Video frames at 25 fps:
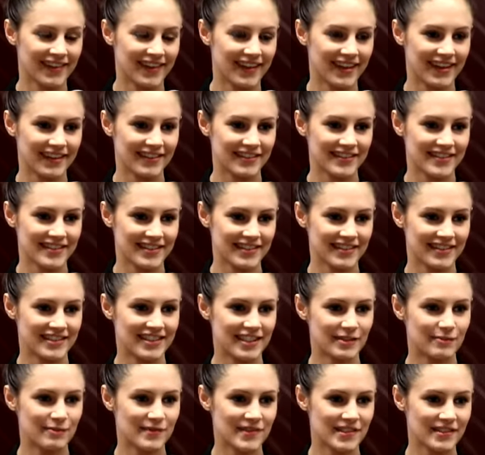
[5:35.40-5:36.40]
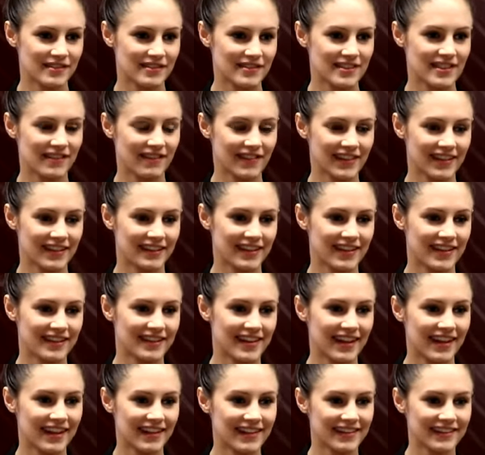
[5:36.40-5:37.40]
like was it gyms or something
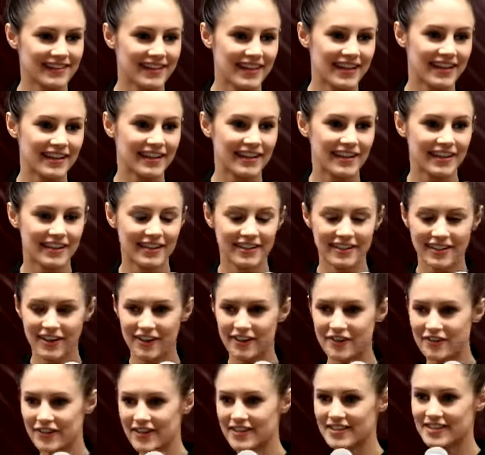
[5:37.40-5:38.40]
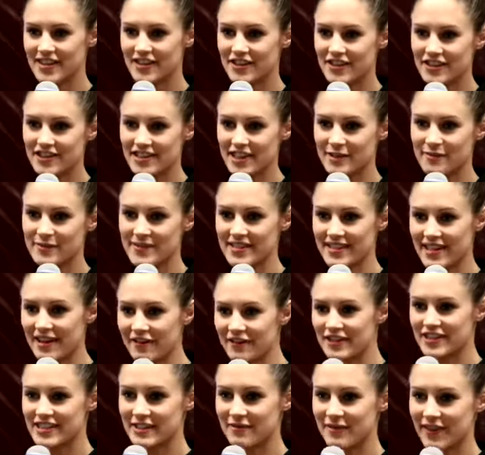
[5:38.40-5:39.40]
like that like go research gyms and
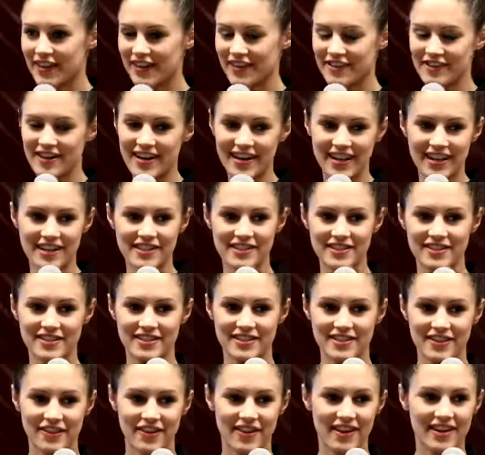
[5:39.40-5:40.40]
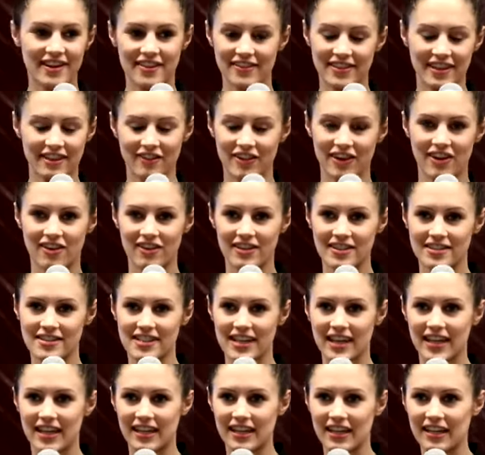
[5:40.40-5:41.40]
every gym we can try and get into. I don't think we got
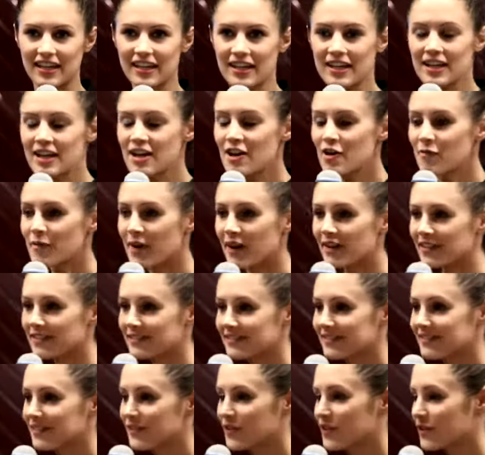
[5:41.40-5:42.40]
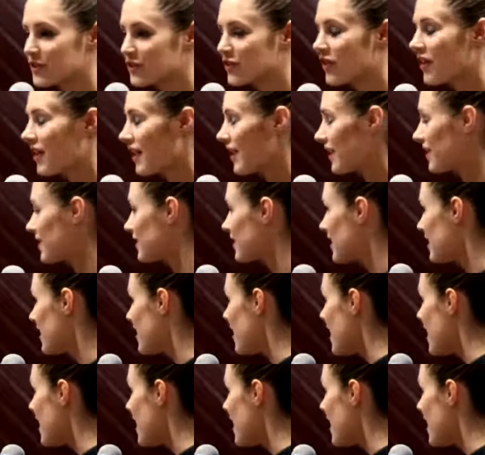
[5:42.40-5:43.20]
into any, but we are trying.